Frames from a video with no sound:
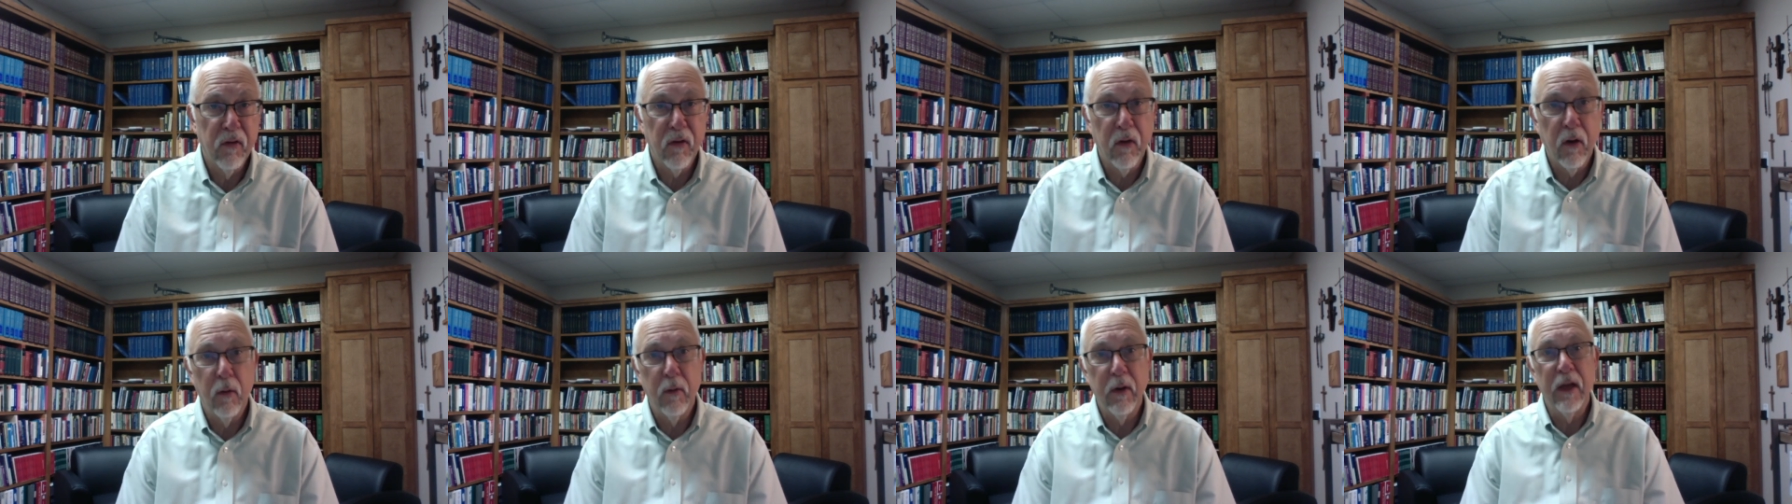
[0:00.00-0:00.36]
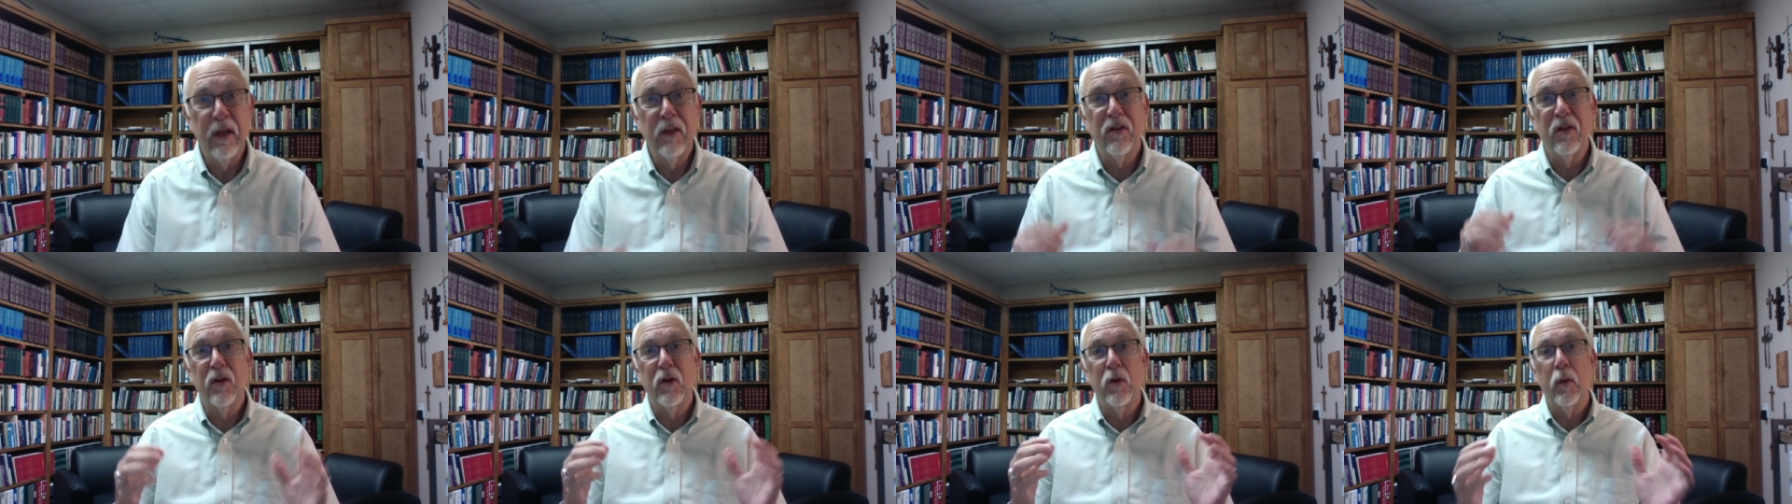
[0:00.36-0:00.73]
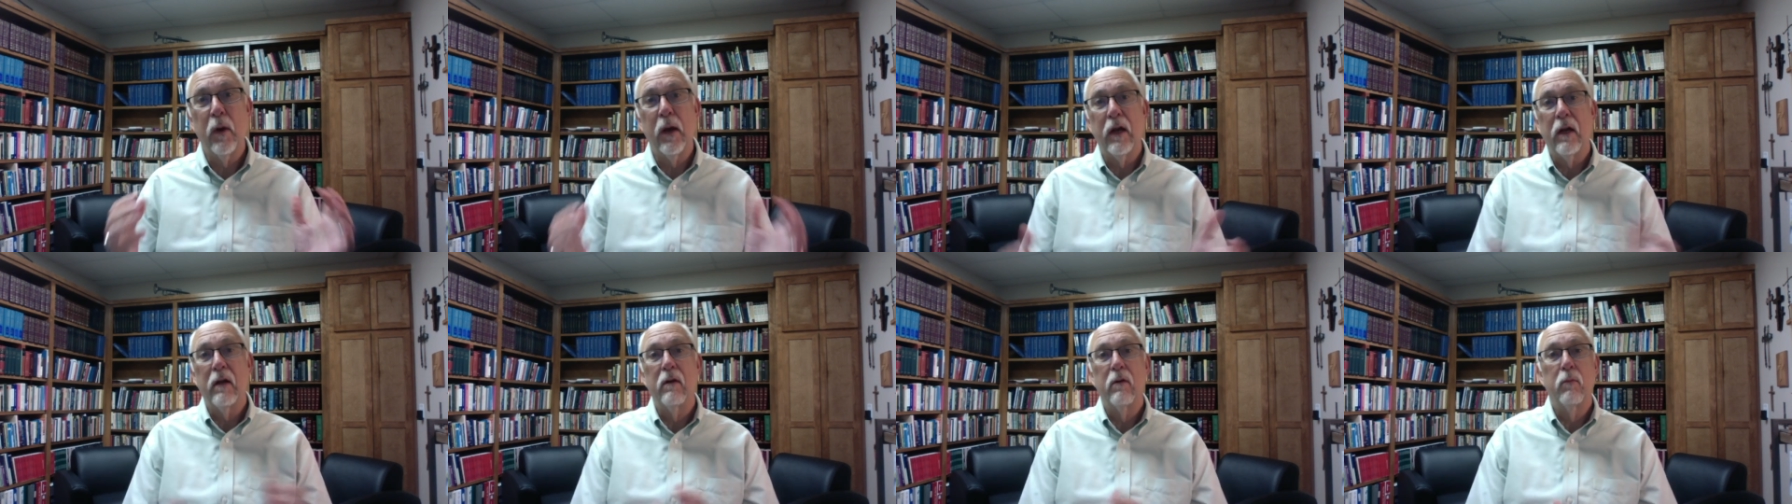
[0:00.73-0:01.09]
So it's a
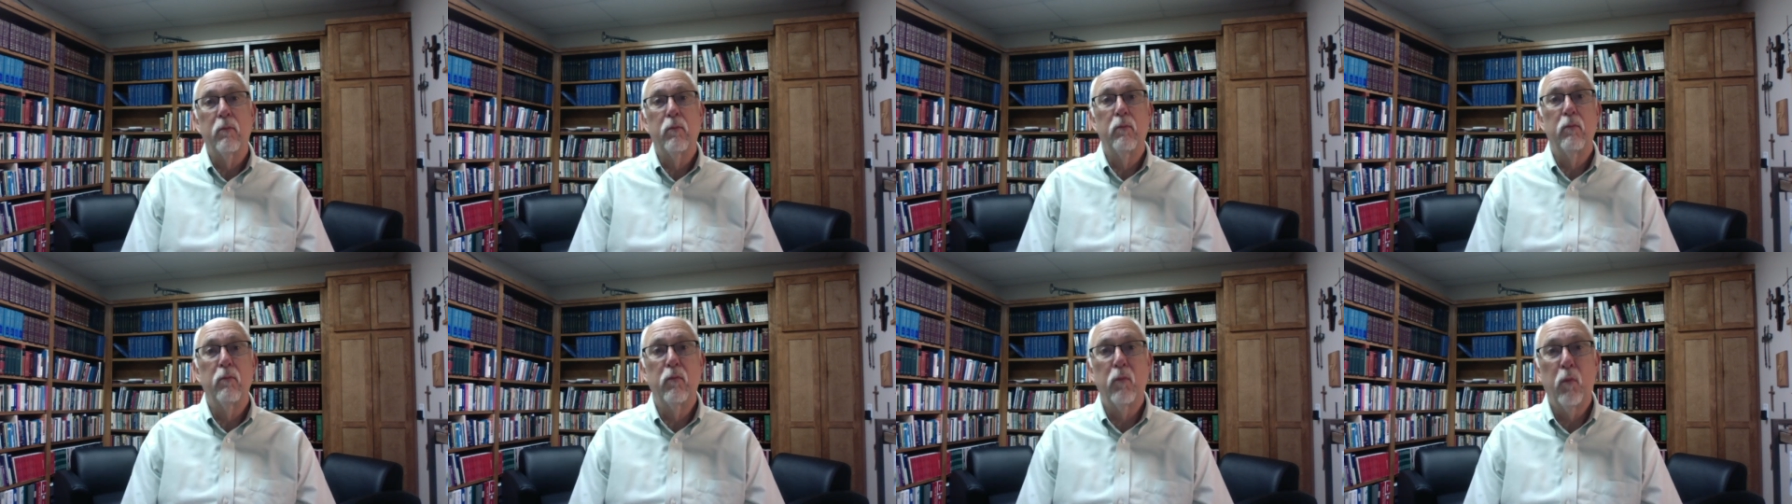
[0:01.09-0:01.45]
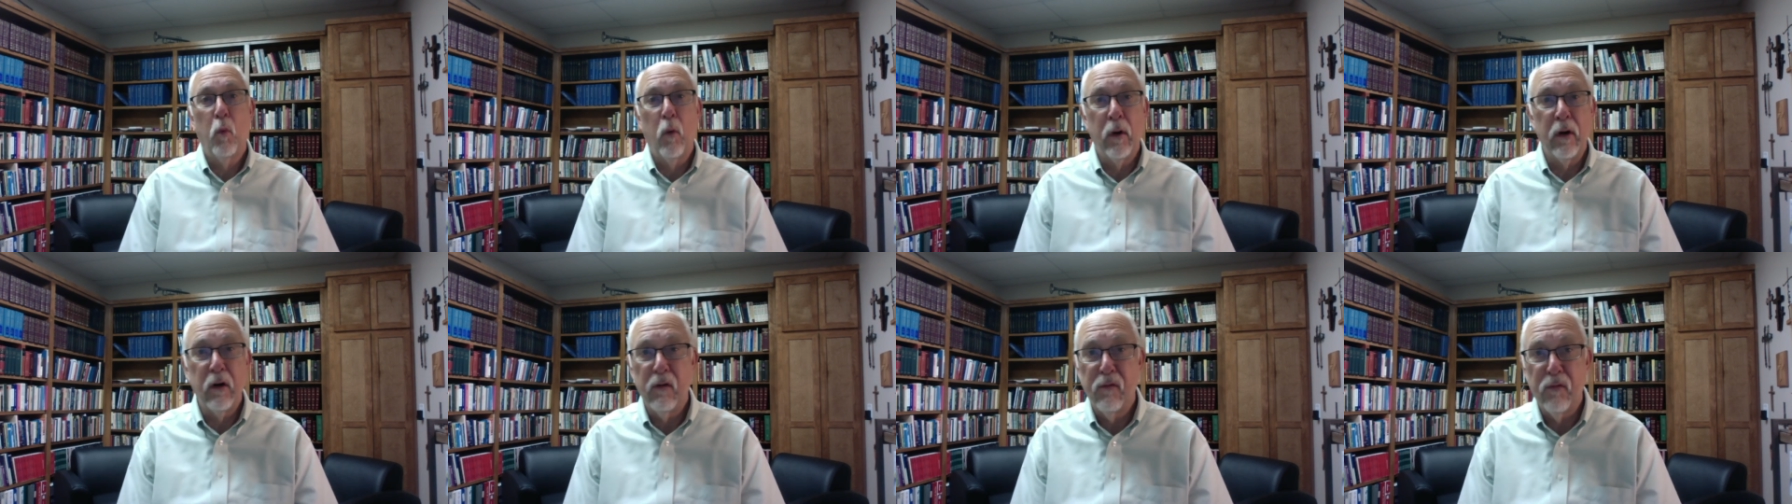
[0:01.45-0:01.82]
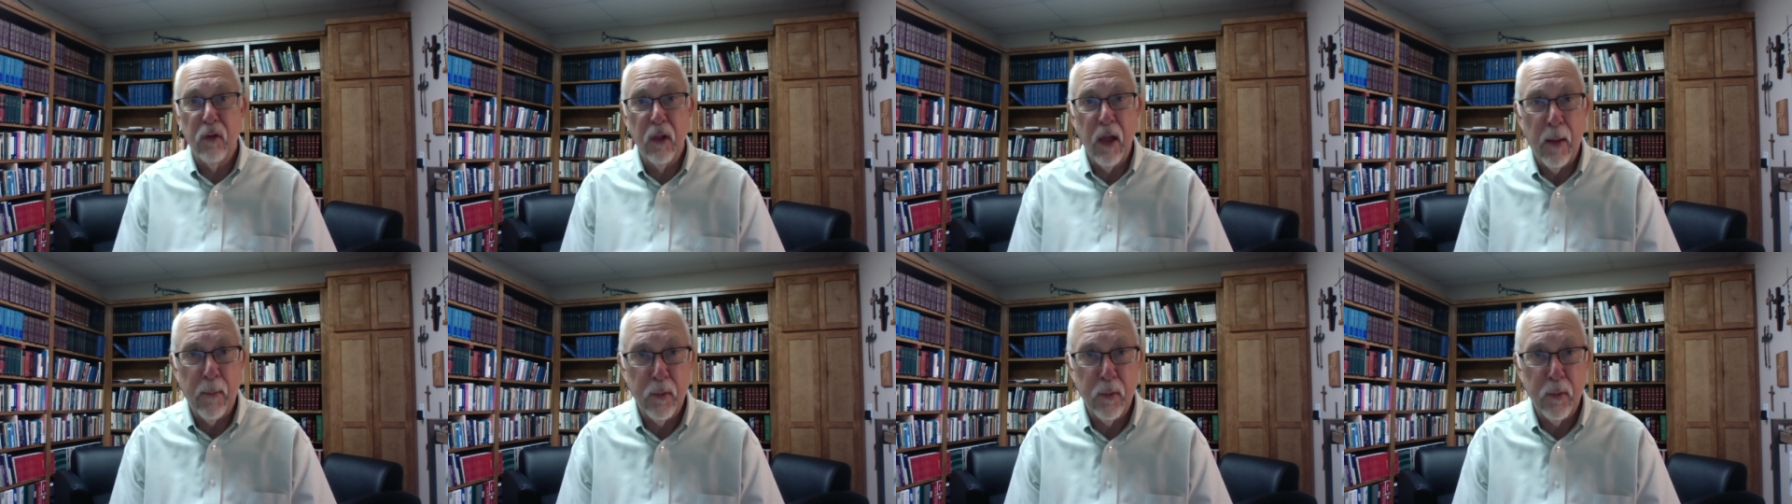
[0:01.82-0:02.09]
great, wonderful